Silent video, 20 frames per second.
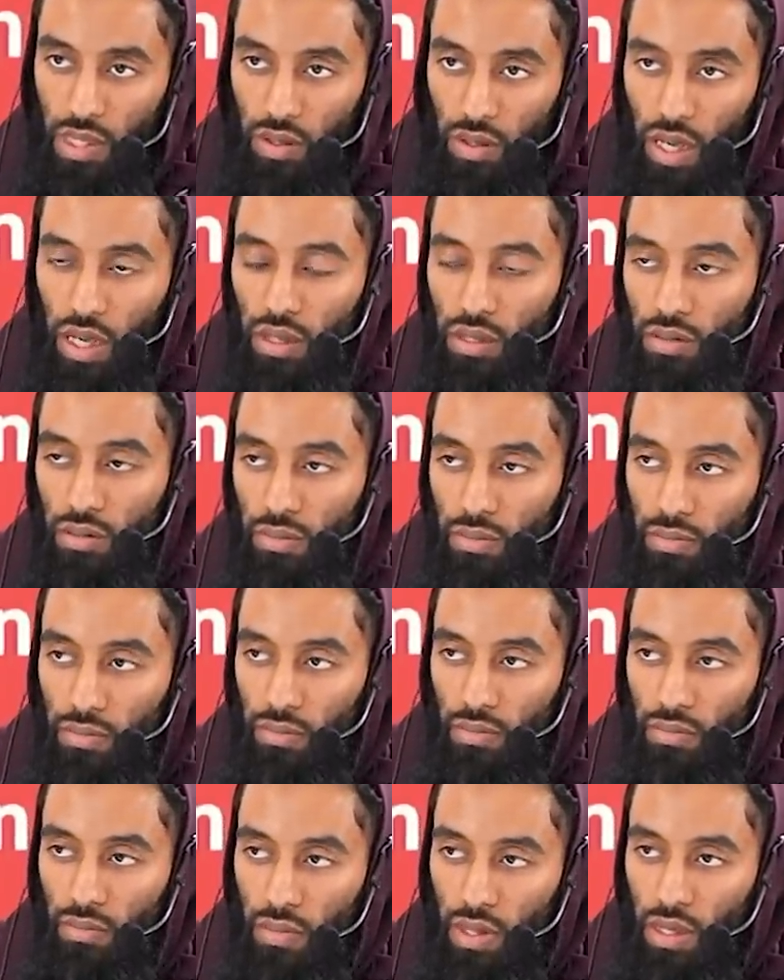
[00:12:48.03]
right?
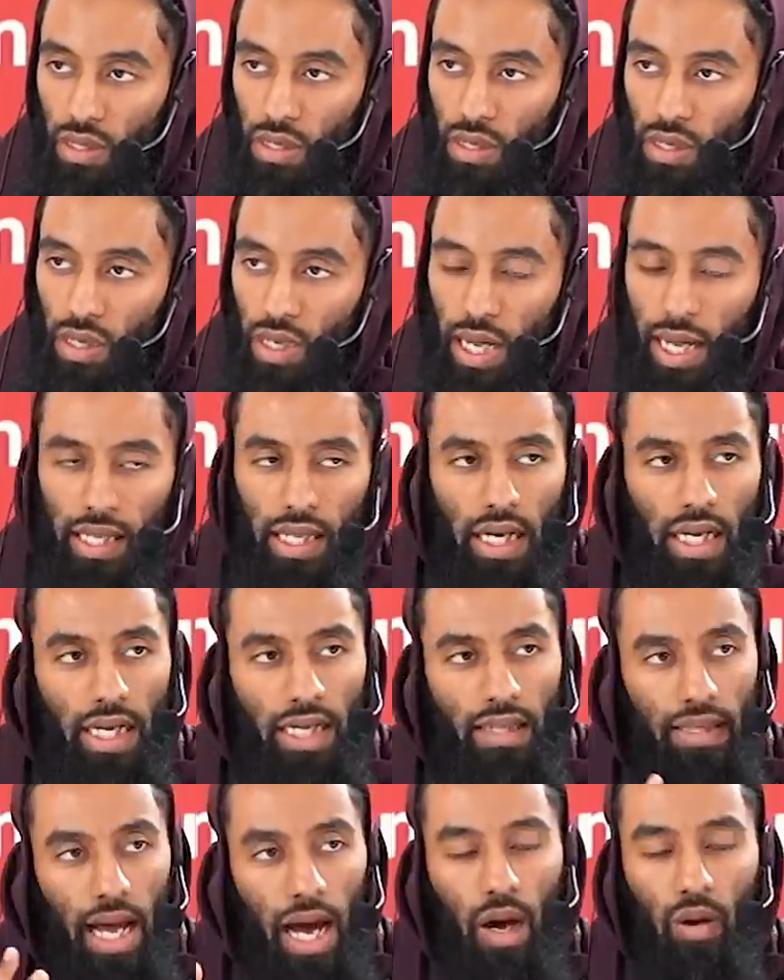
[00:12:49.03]
And then he
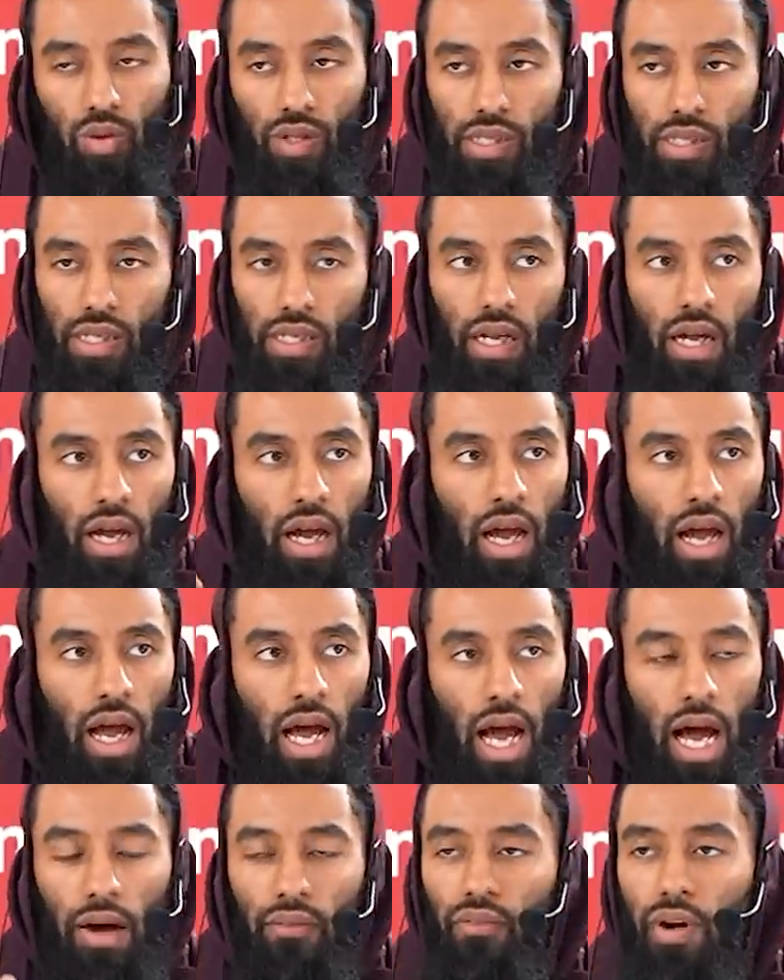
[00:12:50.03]
doubts,
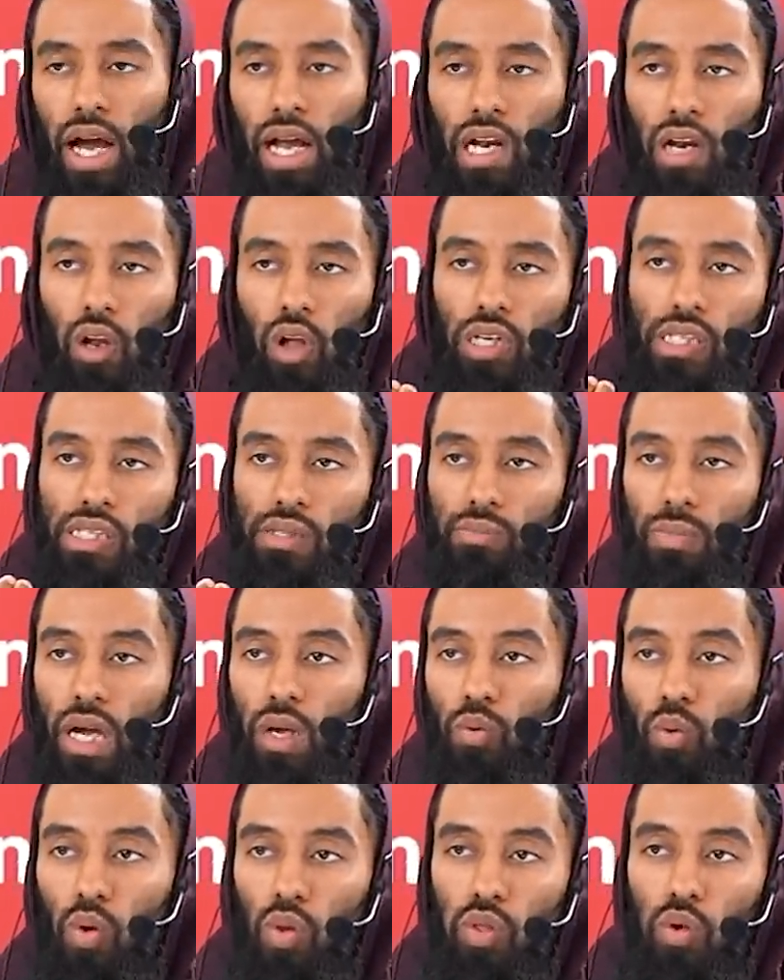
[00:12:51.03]
have I lost my
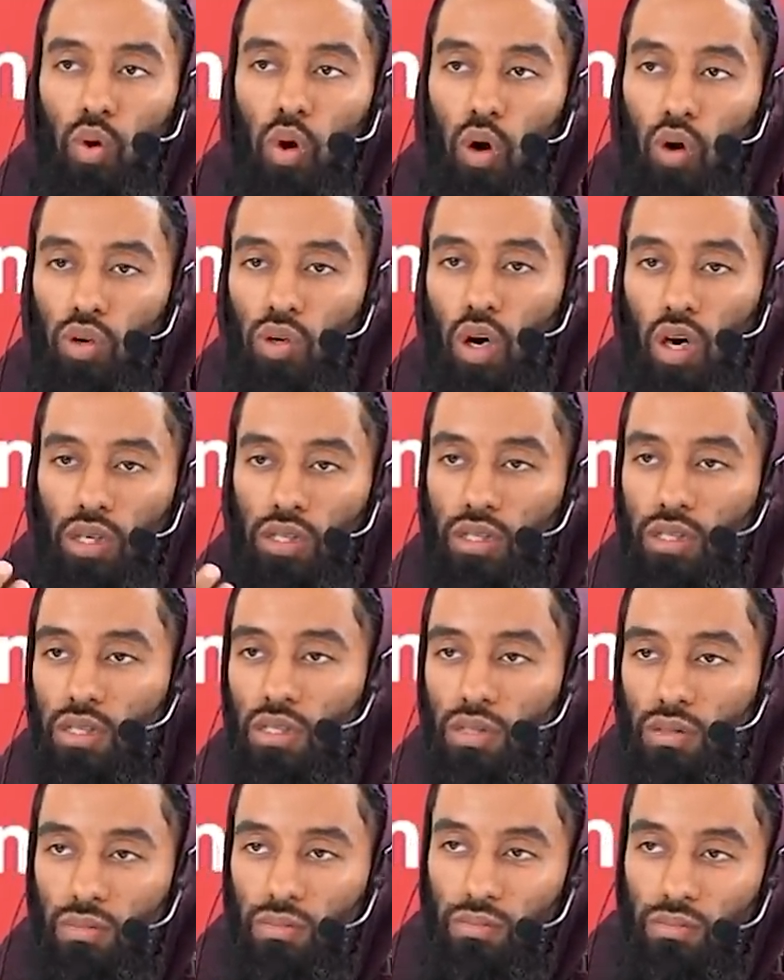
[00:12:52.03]
wudu or
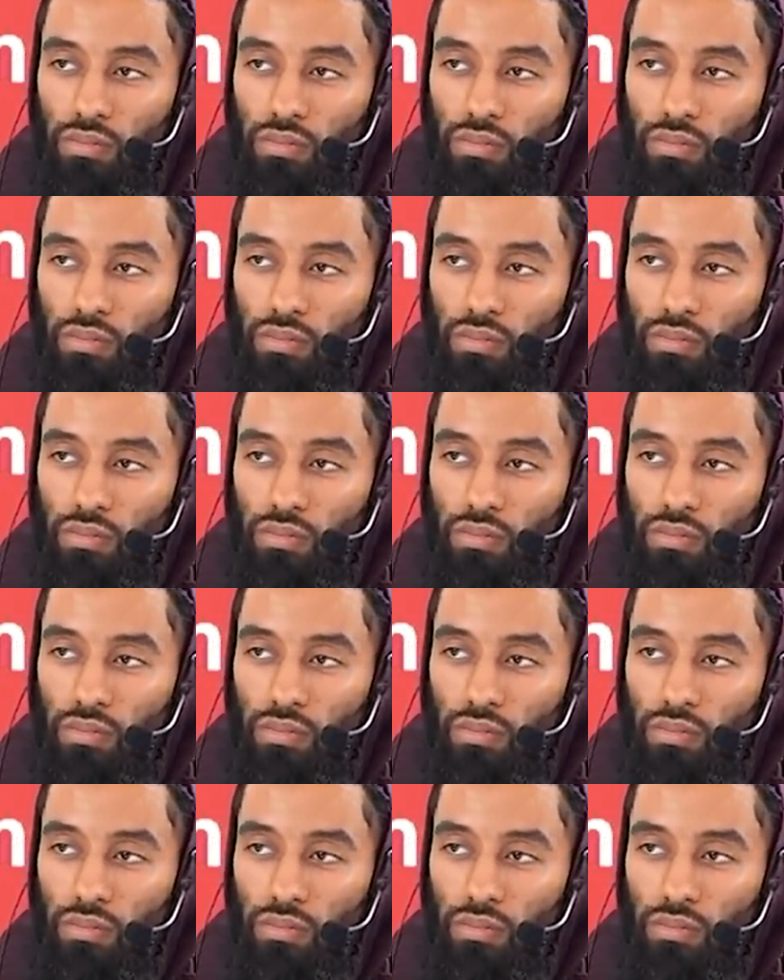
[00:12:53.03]
not?